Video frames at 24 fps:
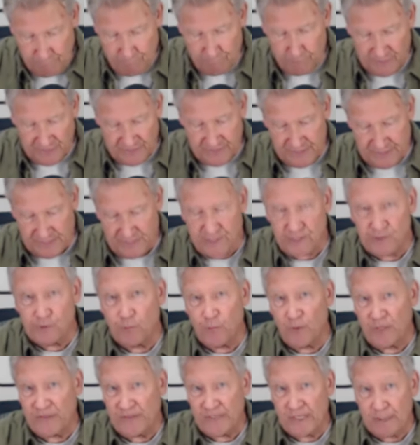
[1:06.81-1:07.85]
But this is
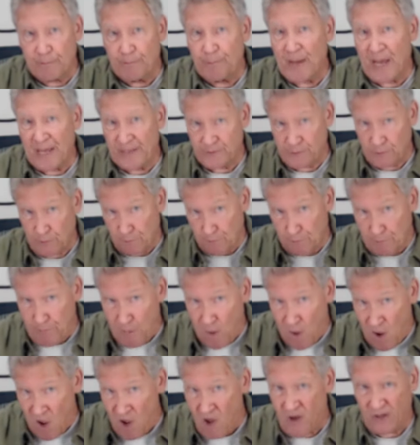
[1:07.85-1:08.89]
what the Apostle
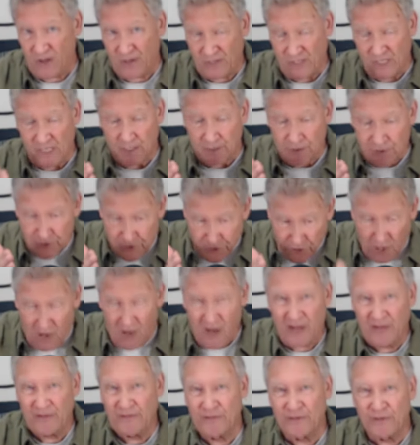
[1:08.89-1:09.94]
Paul
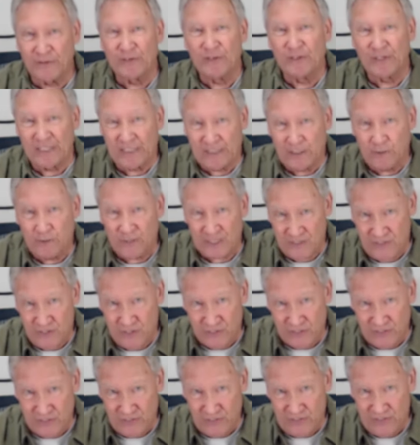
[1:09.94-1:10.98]
taught the early
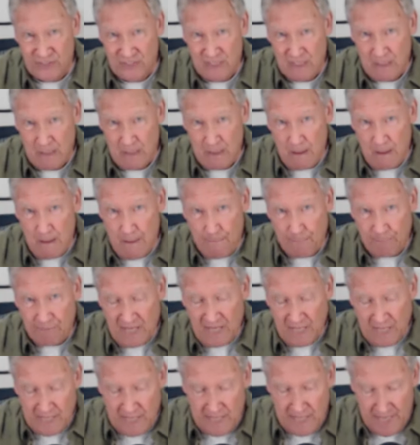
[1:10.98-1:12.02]
Christians.
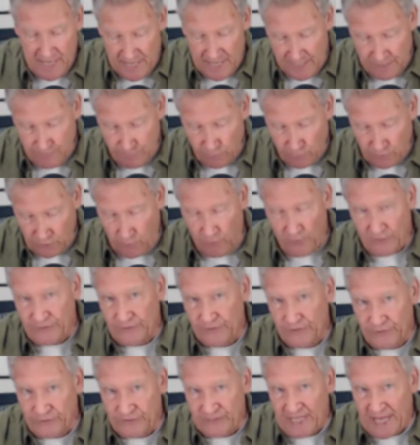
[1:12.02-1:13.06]
And we're going to
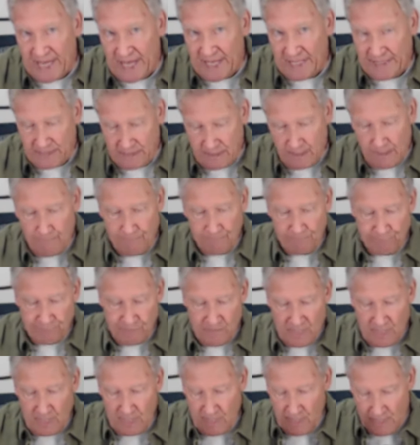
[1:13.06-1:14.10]
look at
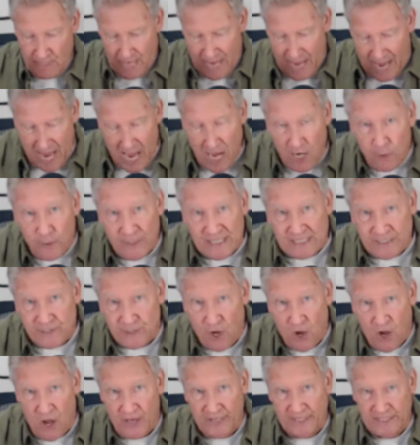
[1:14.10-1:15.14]
how he
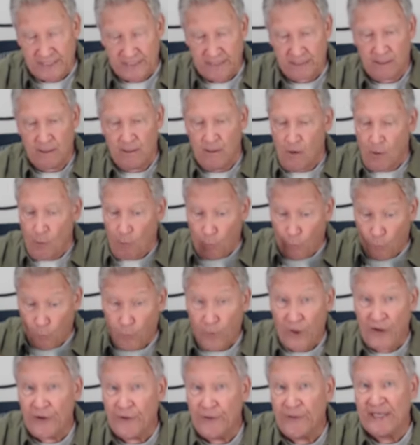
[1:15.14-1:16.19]
taught it,
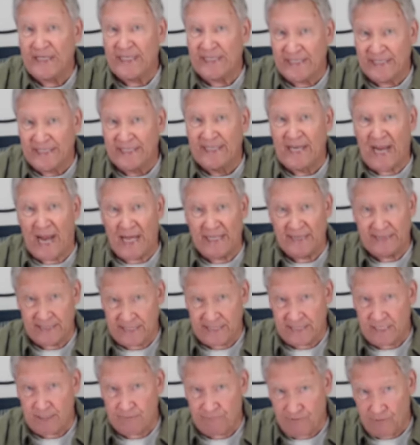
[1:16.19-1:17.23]
where he got
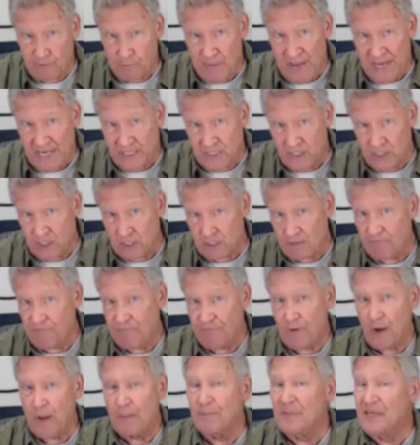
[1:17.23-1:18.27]
the information
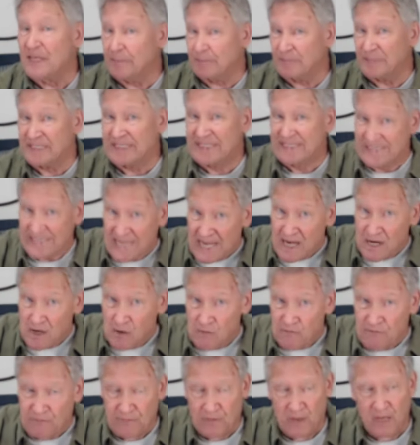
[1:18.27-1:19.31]
from
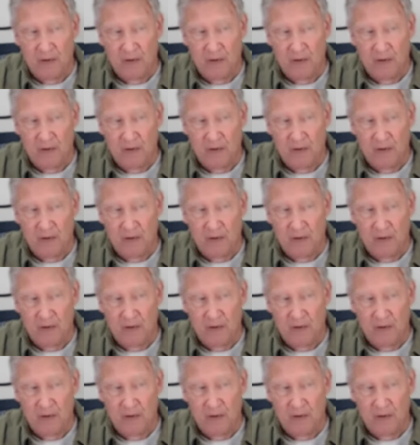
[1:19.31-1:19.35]
himself.